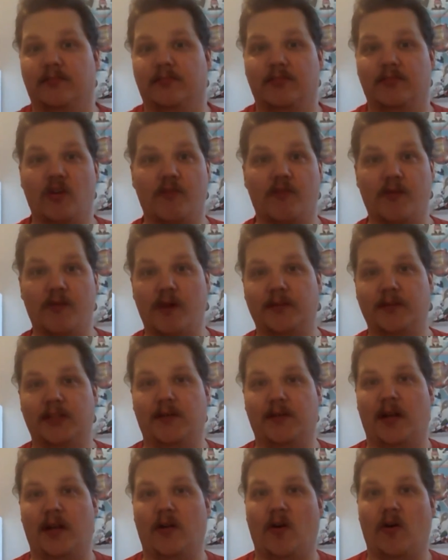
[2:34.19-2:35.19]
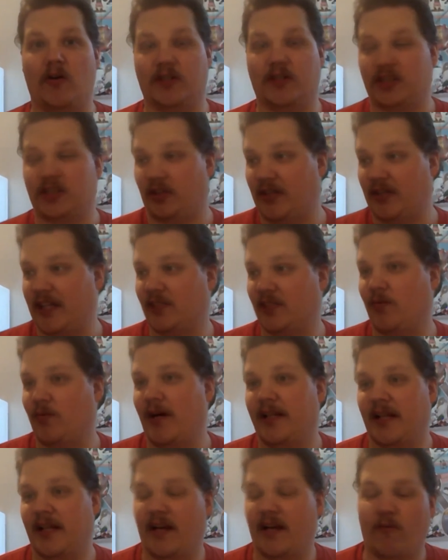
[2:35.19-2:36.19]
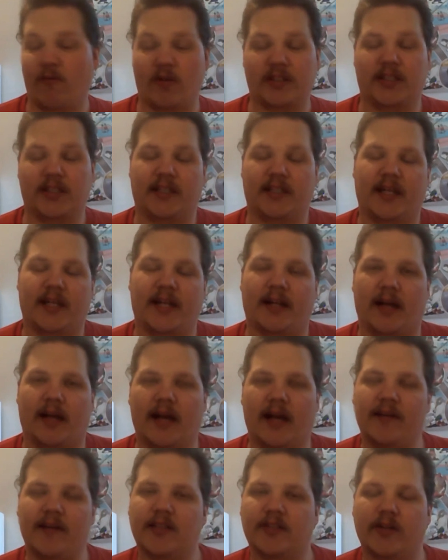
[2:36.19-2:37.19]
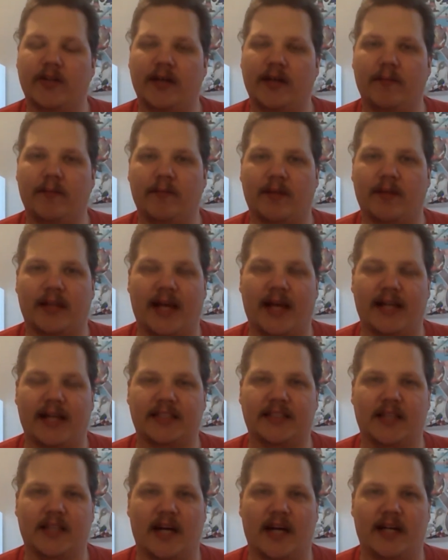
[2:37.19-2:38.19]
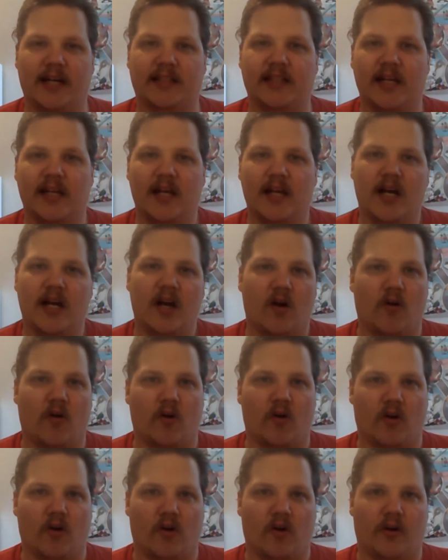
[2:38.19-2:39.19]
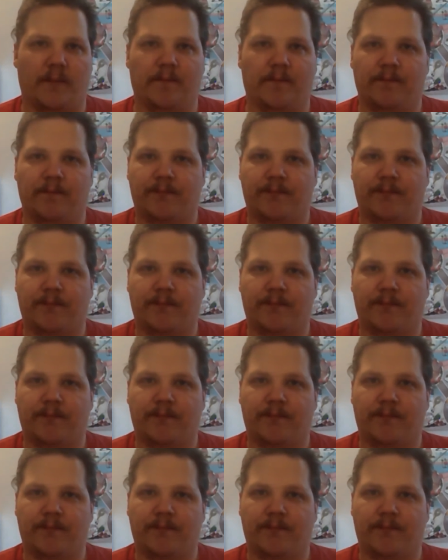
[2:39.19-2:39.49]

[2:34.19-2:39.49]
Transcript: No problems at all. So that's why there wasn't any live stream last night or